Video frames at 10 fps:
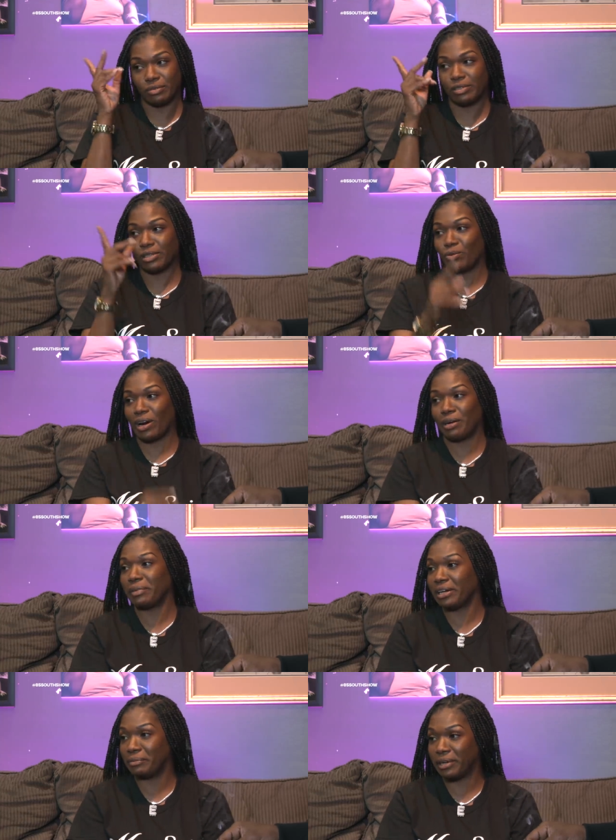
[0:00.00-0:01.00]
Some white
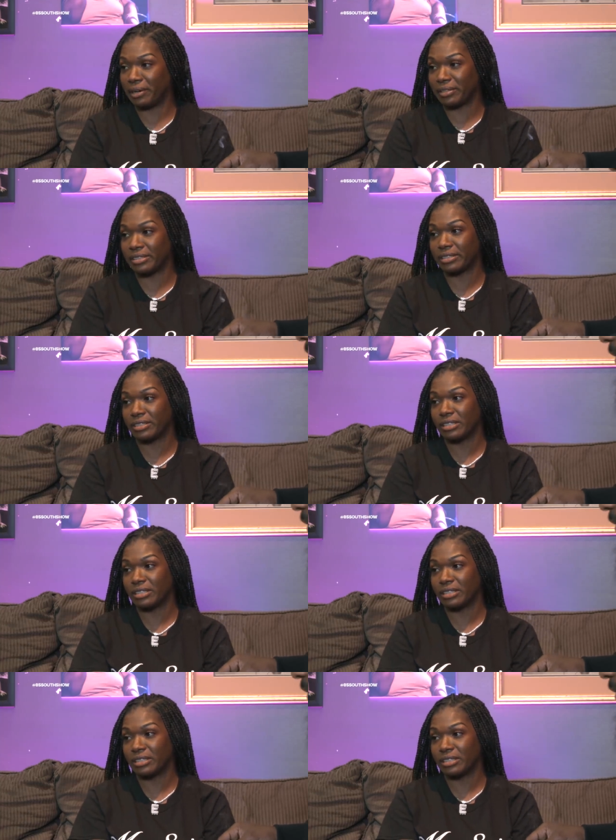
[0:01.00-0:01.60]
man married us.